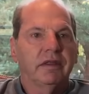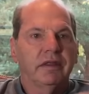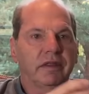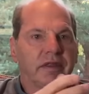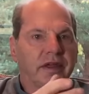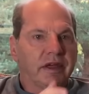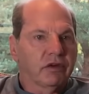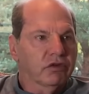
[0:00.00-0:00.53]

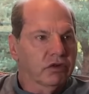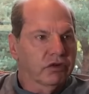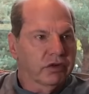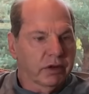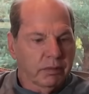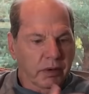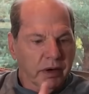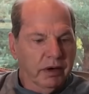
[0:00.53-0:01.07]
The interesting
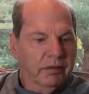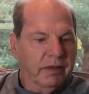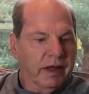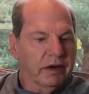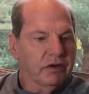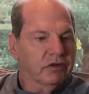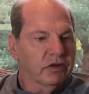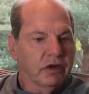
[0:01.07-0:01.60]
part of that
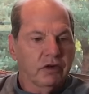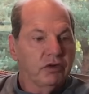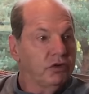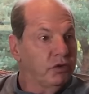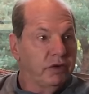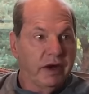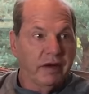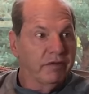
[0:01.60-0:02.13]
is you
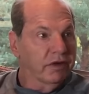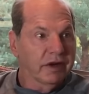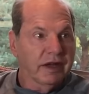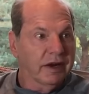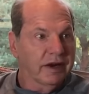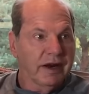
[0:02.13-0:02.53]
never get an